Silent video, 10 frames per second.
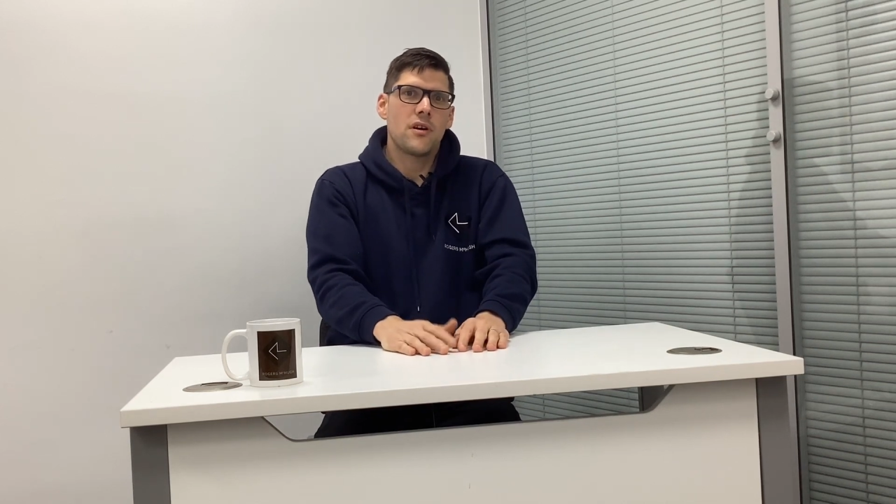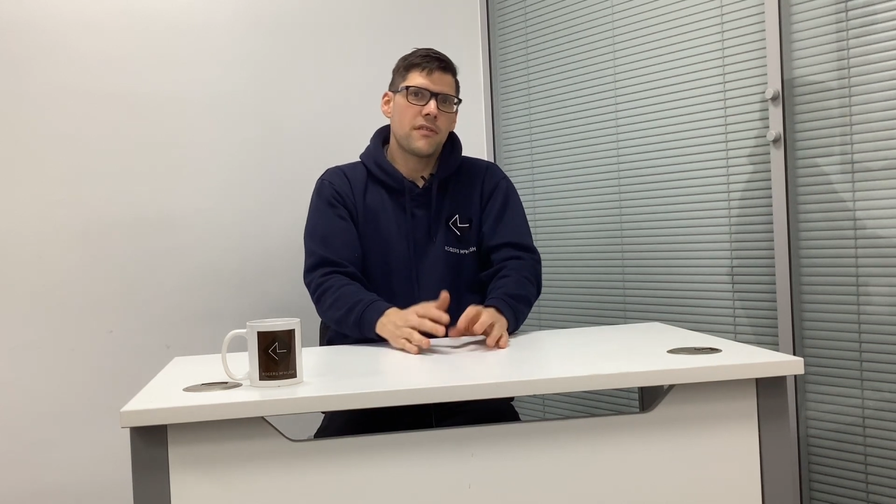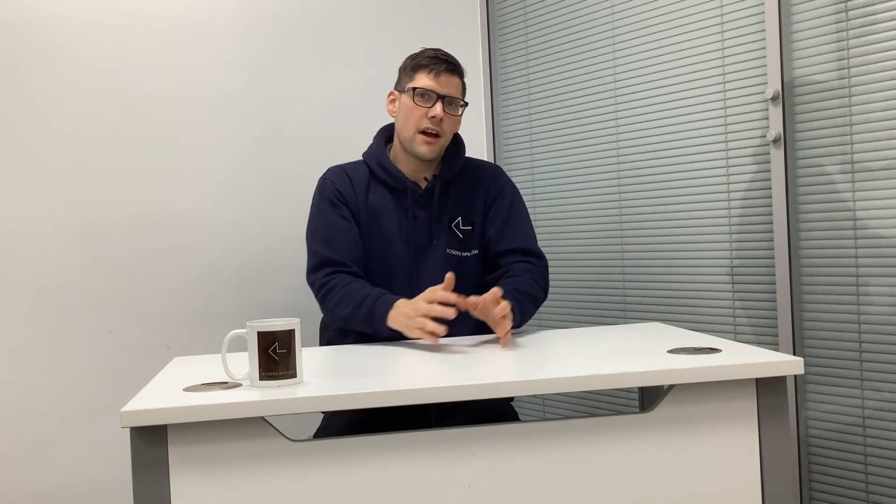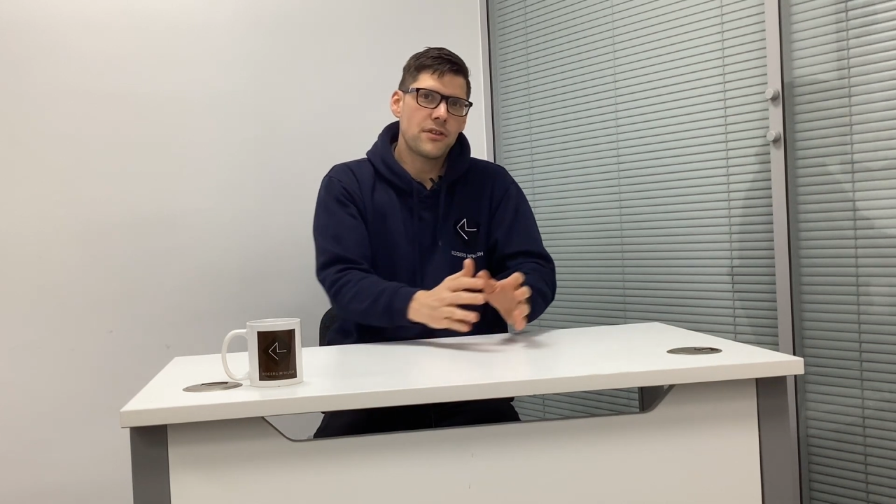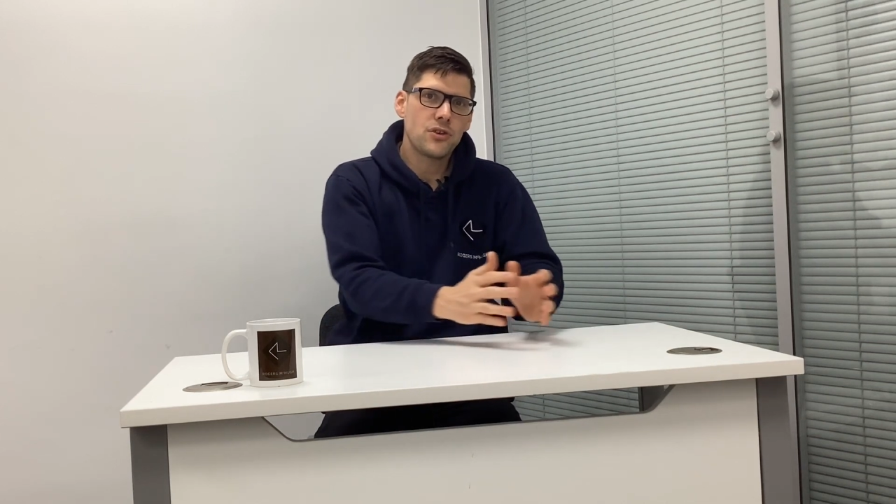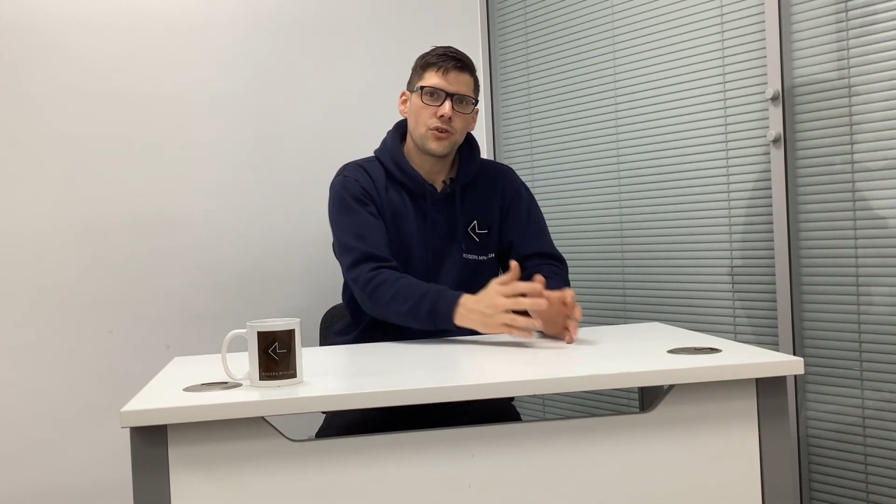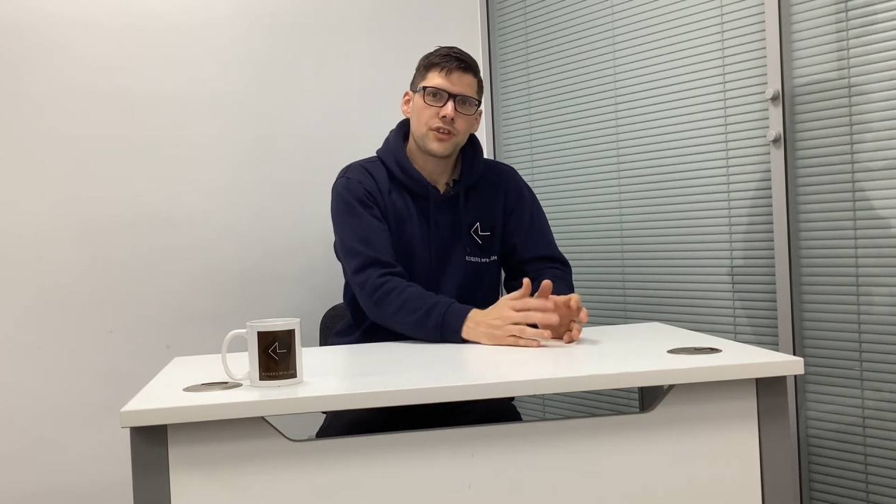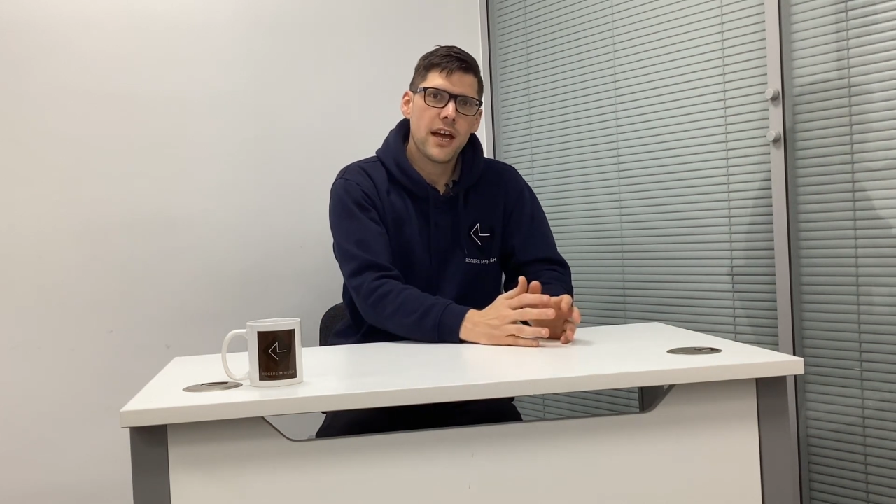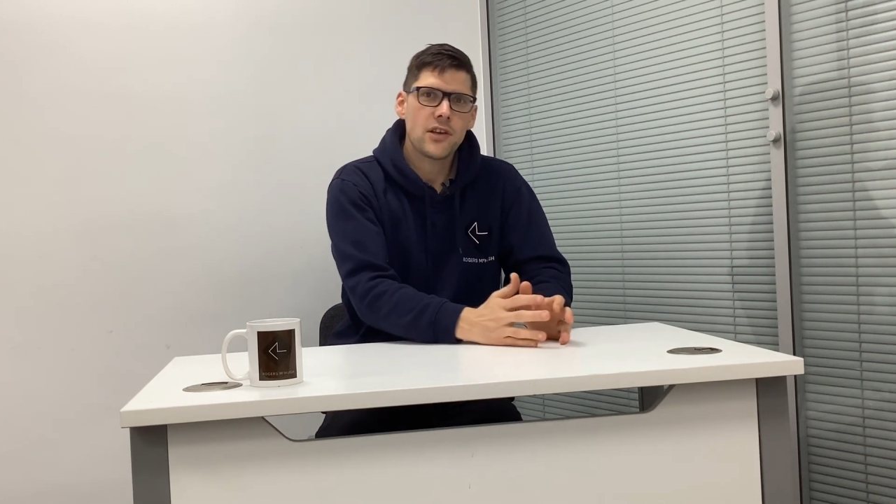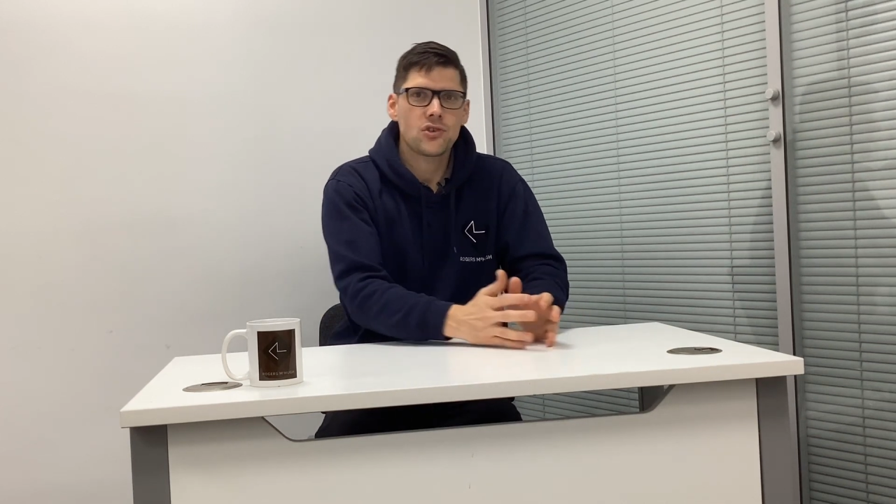of either your
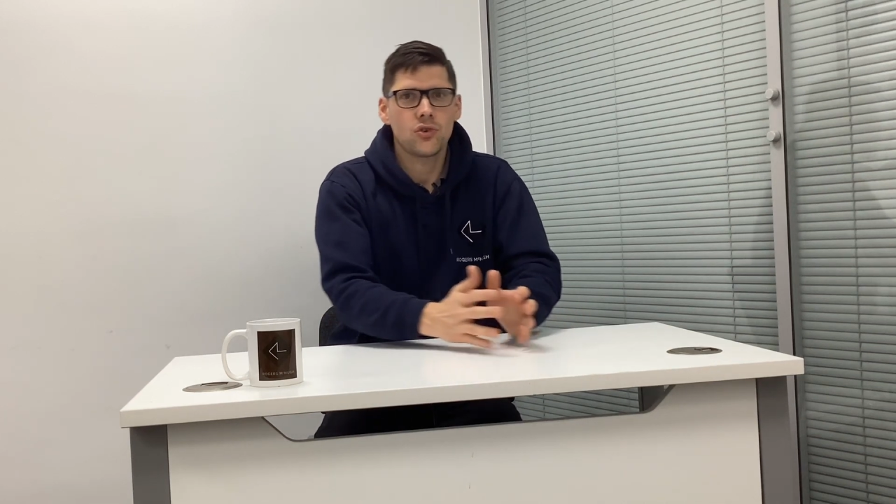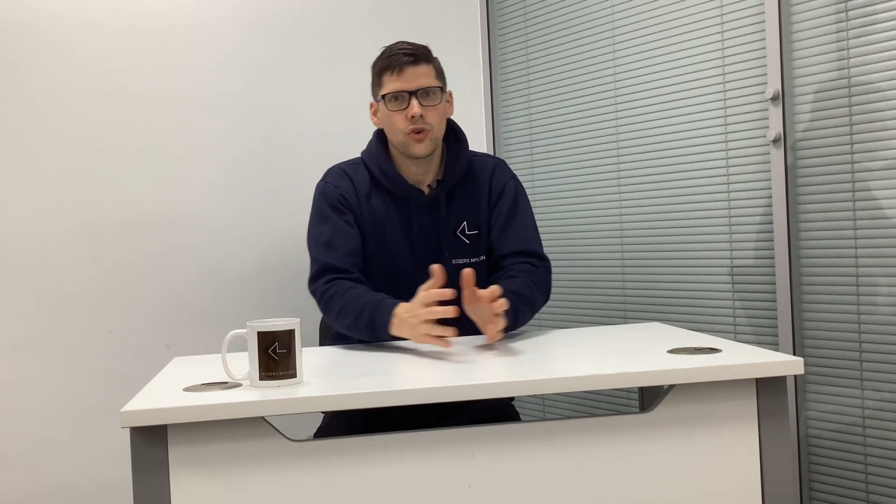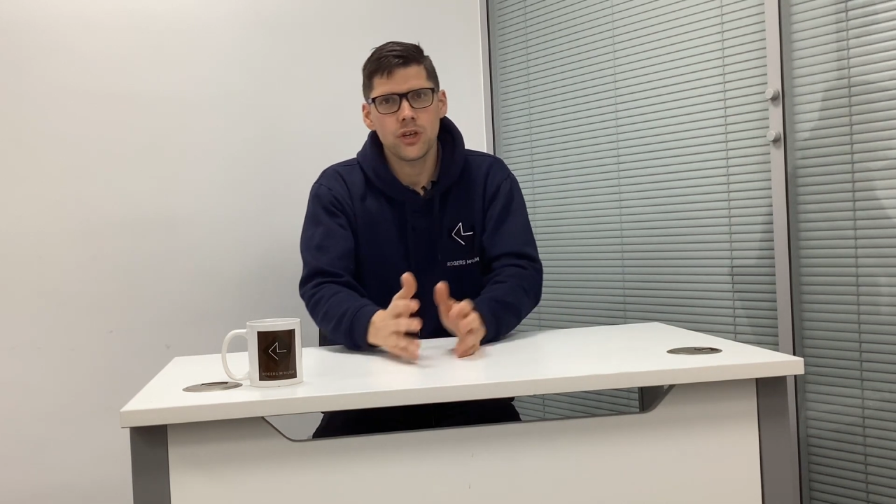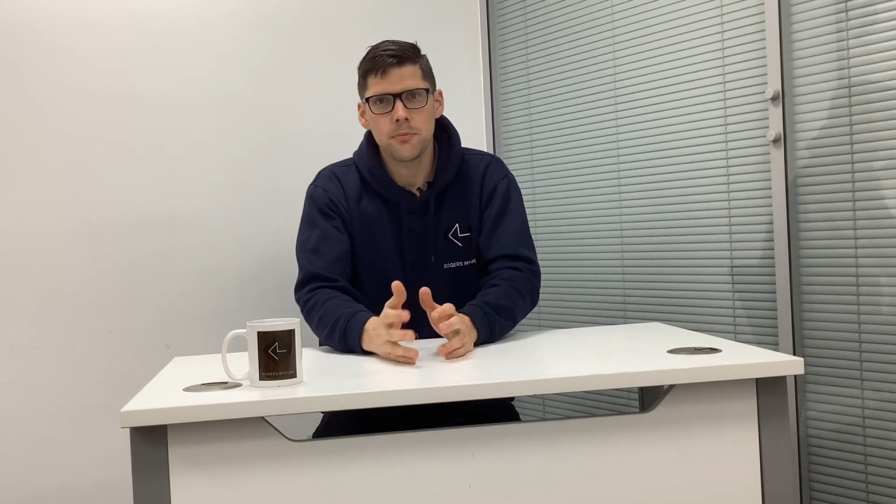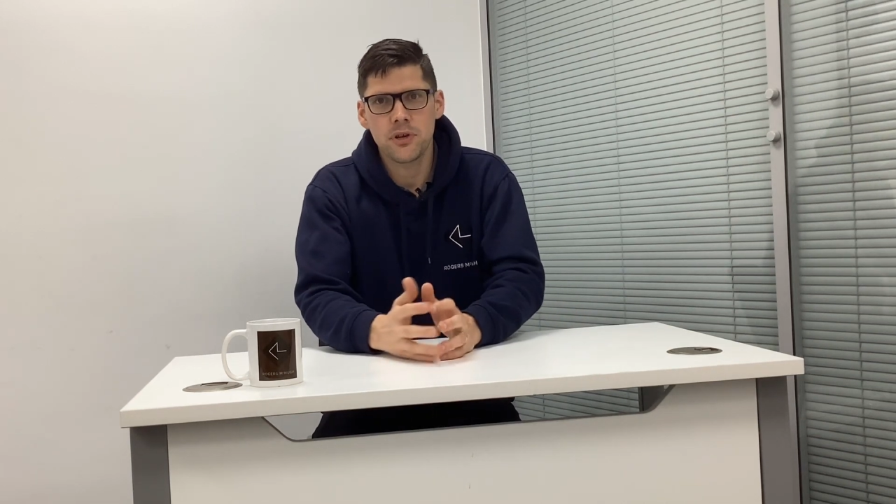desk or your